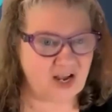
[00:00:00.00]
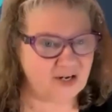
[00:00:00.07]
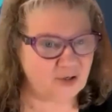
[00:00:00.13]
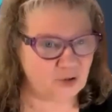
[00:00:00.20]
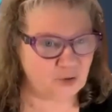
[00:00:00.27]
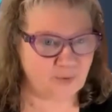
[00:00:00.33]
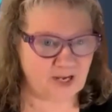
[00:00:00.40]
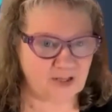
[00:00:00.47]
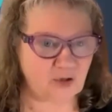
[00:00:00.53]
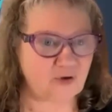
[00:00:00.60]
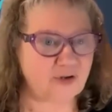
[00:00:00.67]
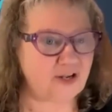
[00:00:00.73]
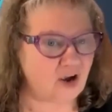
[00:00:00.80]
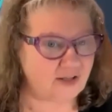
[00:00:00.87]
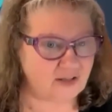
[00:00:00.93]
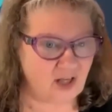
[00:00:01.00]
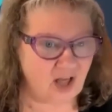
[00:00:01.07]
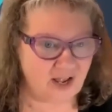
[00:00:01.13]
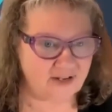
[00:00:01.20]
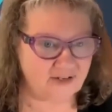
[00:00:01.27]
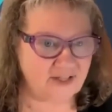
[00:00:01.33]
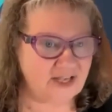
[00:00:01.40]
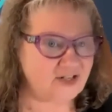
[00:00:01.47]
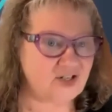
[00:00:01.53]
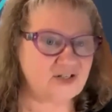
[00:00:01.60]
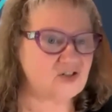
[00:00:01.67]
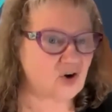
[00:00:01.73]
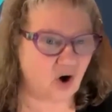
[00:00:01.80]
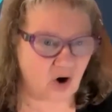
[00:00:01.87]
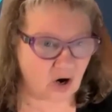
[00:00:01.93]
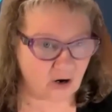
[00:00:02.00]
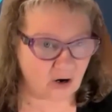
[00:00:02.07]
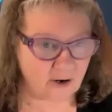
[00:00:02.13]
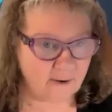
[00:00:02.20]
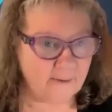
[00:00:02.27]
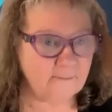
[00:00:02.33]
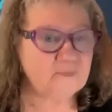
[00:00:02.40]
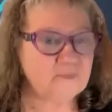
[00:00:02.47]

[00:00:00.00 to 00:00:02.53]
find you by looking online. They just are.